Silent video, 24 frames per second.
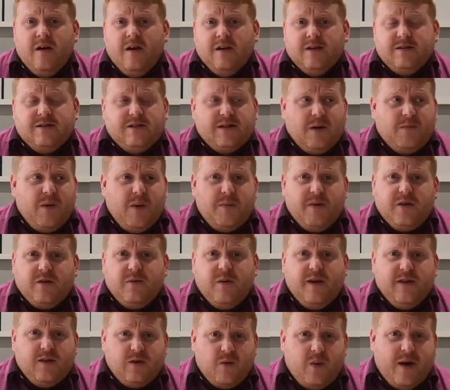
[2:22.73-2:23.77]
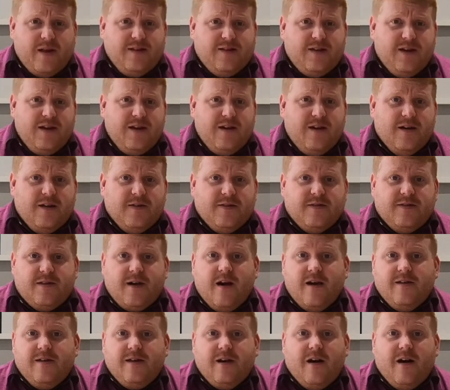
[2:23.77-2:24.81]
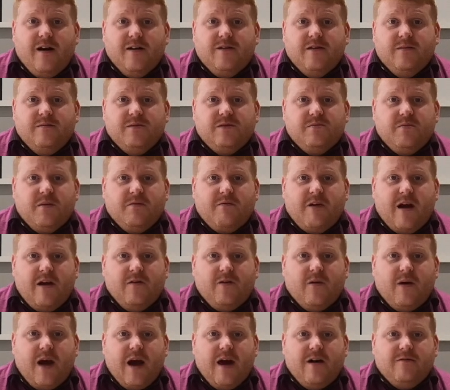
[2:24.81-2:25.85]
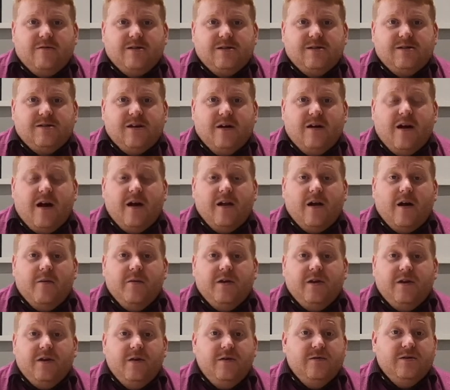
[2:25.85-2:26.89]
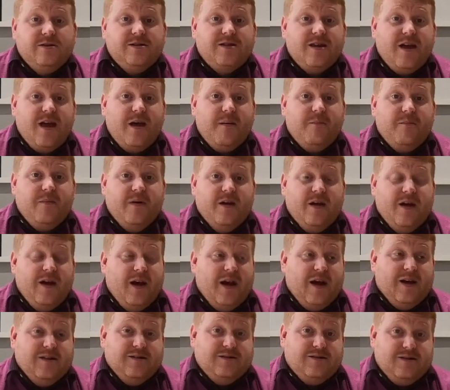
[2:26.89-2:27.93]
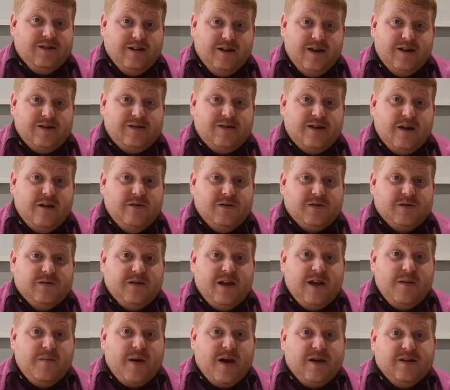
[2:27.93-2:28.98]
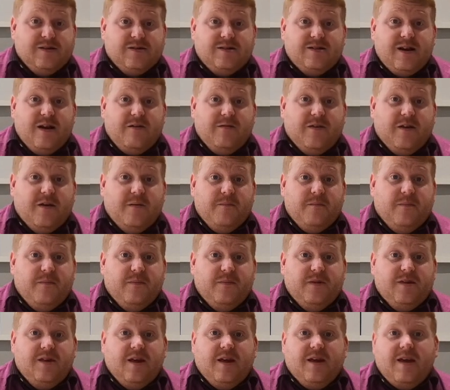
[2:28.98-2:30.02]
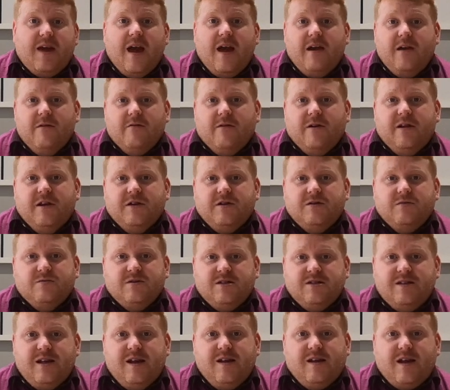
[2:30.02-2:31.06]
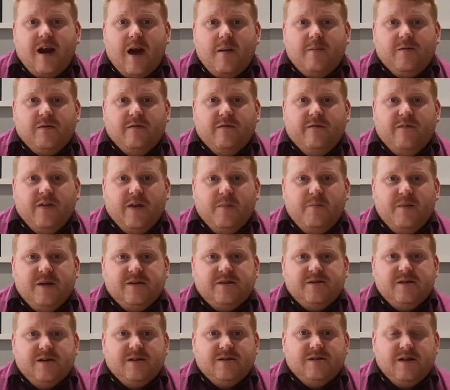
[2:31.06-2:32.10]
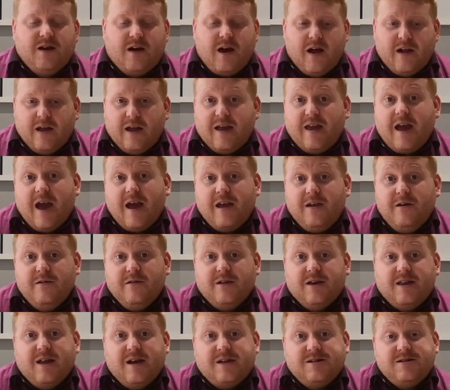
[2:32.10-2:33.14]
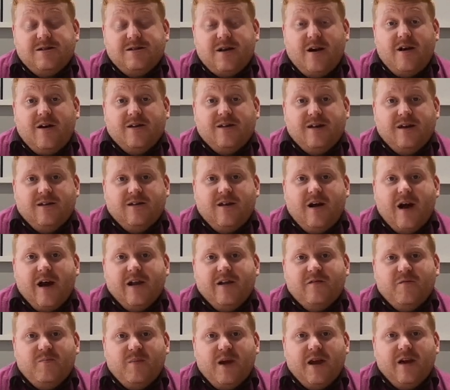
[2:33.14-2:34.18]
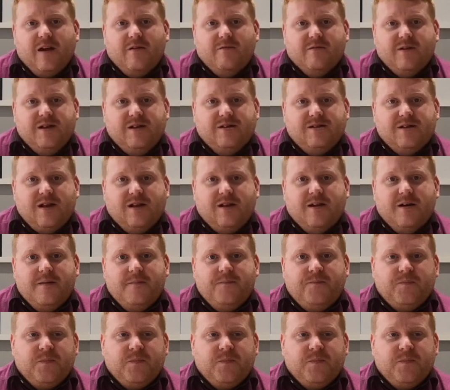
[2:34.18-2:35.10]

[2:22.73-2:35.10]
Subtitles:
somewhere between 20 and 30 items from around your house, and I would use them and list those on eBay and sell them to get your initial seed capital for the business, to kind of get you to that starting line of being a reseller.